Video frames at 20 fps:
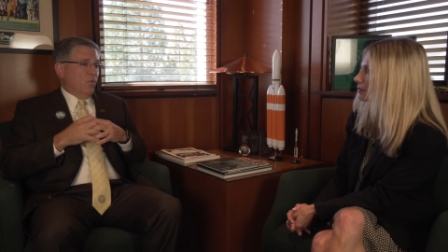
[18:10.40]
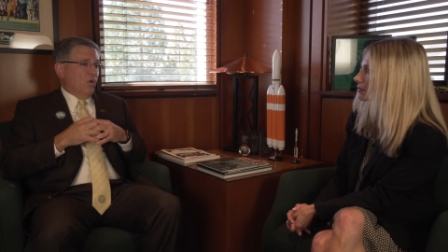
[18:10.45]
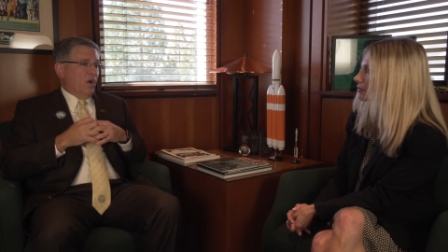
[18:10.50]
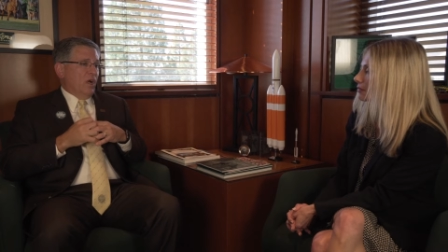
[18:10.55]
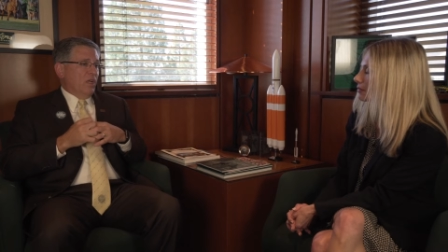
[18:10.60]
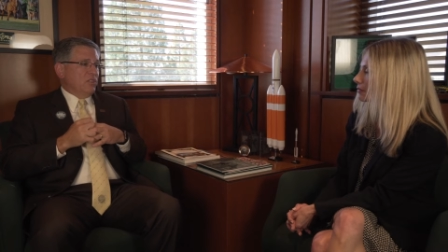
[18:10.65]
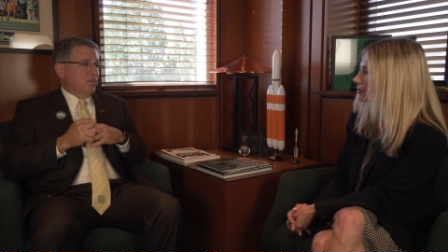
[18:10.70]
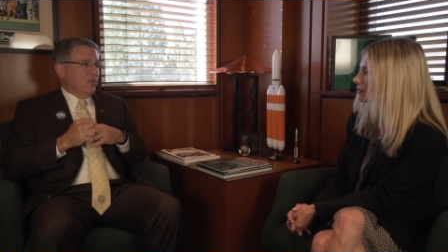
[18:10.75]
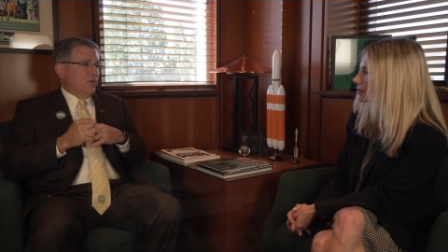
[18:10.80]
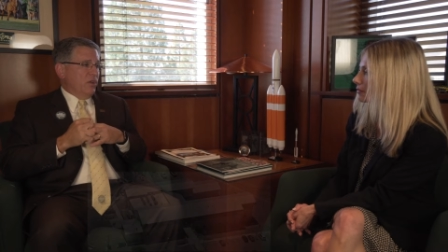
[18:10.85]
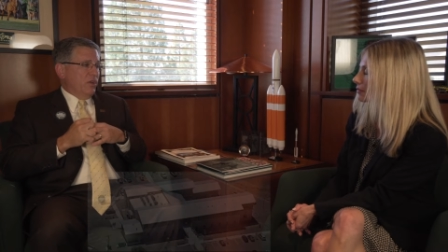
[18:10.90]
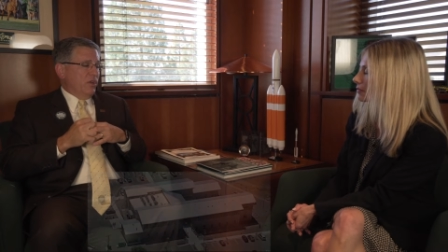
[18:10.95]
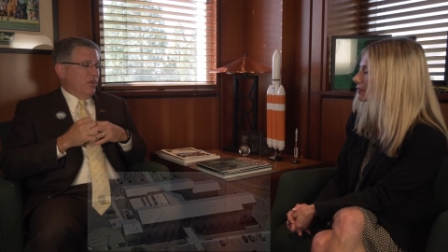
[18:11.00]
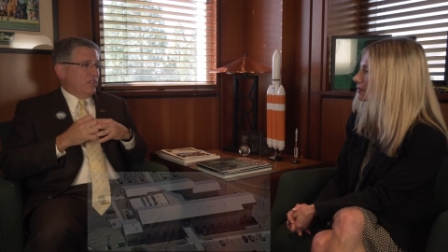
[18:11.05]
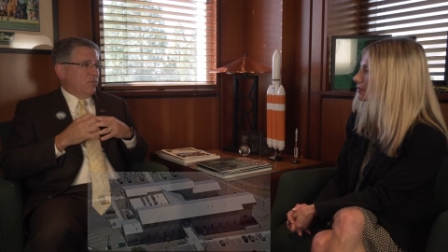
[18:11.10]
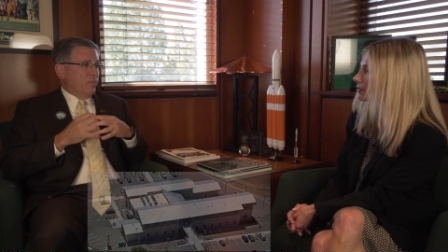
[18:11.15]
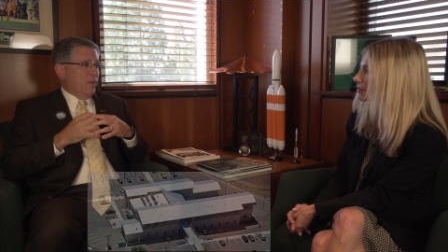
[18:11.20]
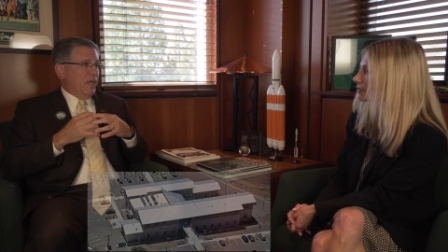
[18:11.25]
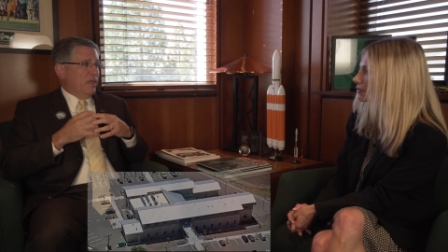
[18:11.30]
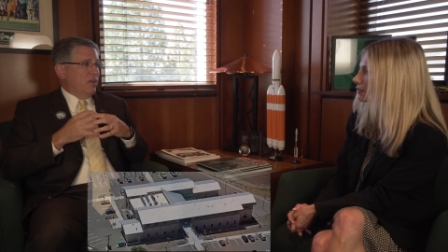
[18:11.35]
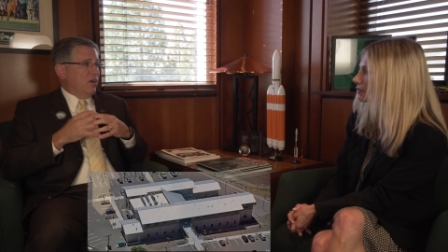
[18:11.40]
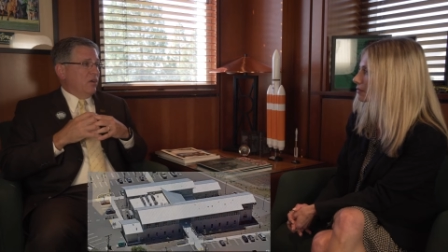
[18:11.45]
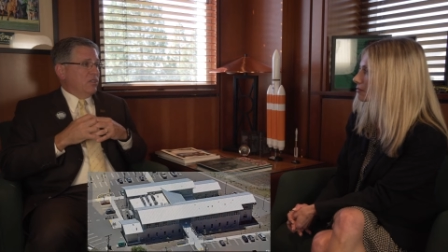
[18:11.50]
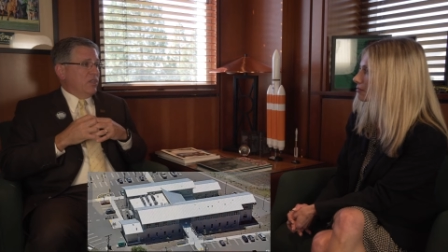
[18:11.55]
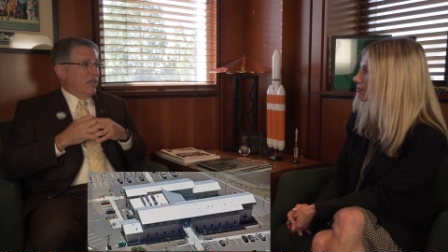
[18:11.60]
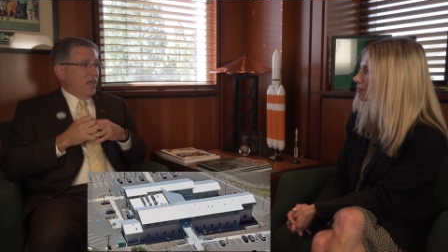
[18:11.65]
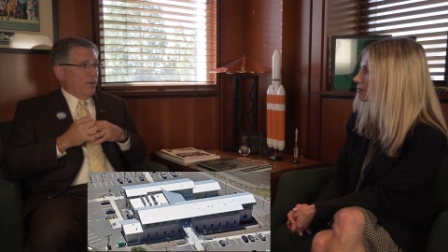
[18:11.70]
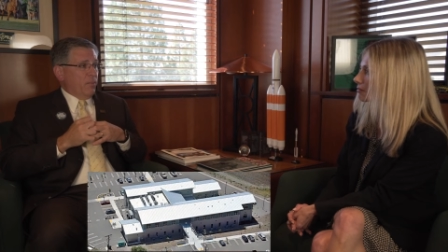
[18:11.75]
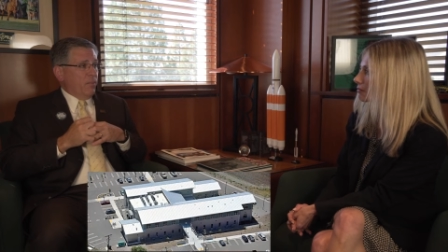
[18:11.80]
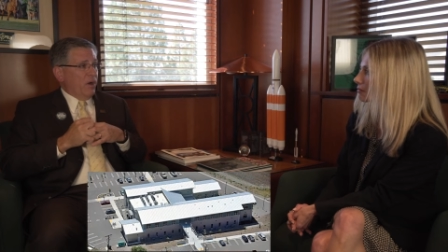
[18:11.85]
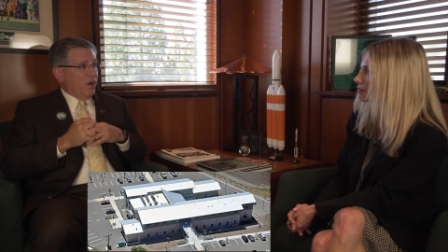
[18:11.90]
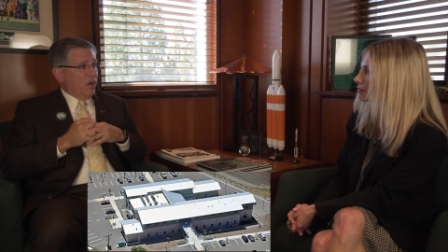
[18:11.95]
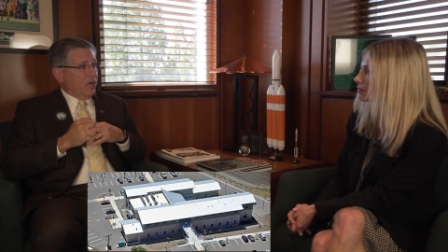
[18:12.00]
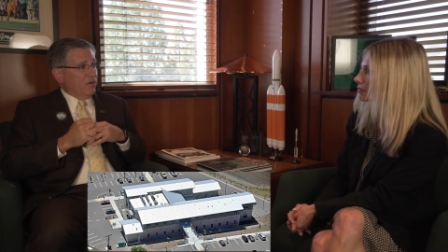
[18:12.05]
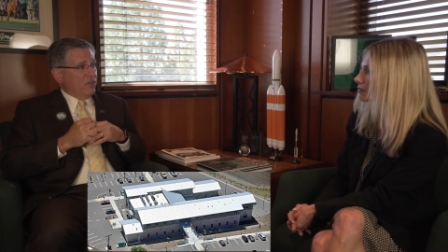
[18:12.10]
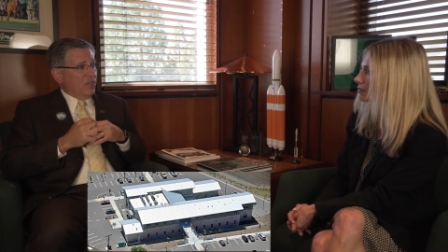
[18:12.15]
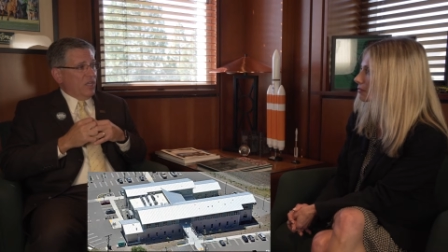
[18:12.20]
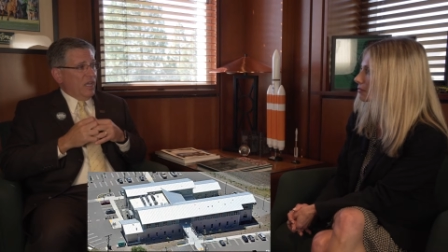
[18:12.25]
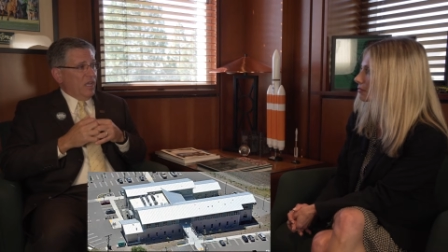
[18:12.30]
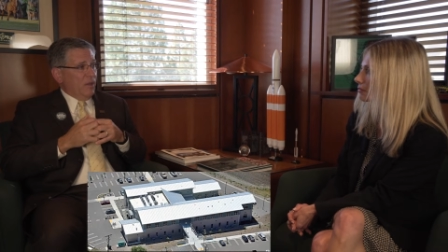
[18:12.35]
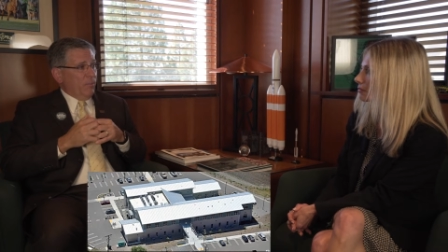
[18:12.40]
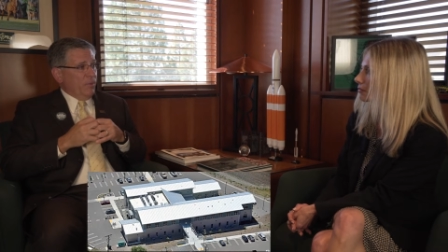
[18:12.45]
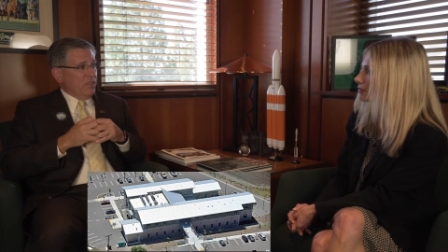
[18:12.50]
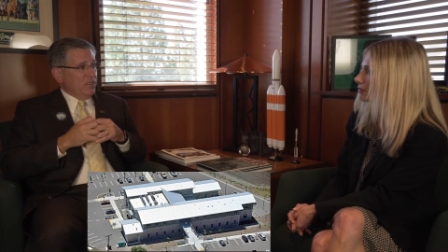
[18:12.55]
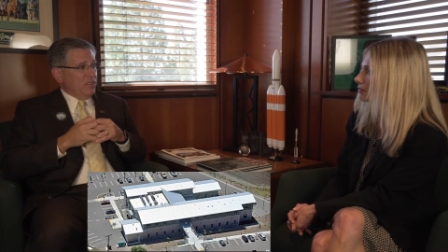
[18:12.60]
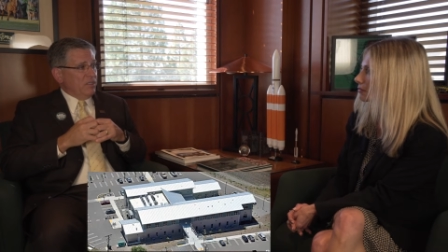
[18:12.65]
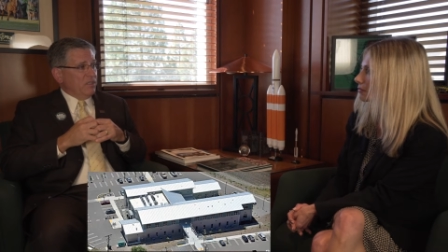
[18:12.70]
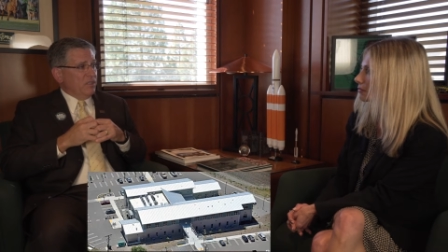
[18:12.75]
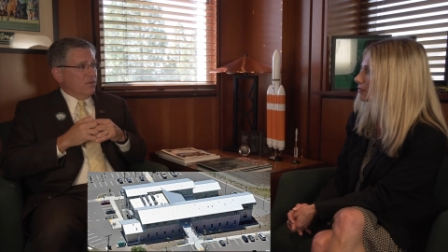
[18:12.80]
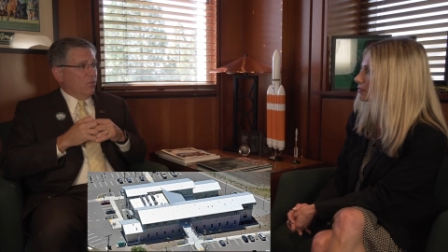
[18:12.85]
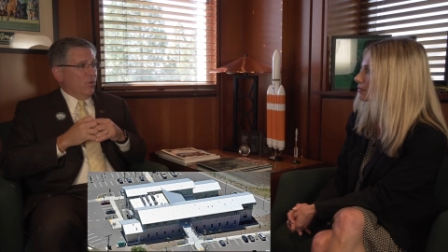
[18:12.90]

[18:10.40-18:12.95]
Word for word: We're also going to expand our tech park on campus.